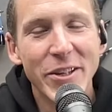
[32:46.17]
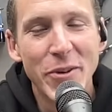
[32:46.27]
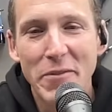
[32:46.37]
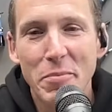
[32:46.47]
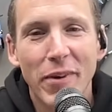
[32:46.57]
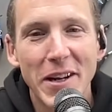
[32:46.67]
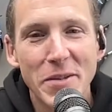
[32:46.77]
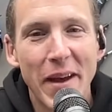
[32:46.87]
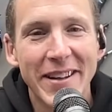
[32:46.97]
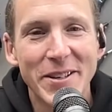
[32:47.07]
have a press
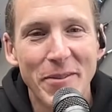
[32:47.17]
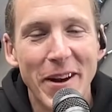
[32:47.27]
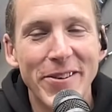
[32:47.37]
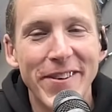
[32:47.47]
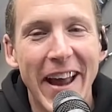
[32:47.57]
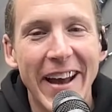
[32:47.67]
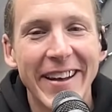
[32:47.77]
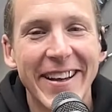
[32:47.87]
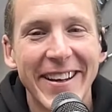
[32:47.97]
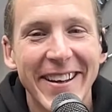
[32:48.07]
pass around your neck.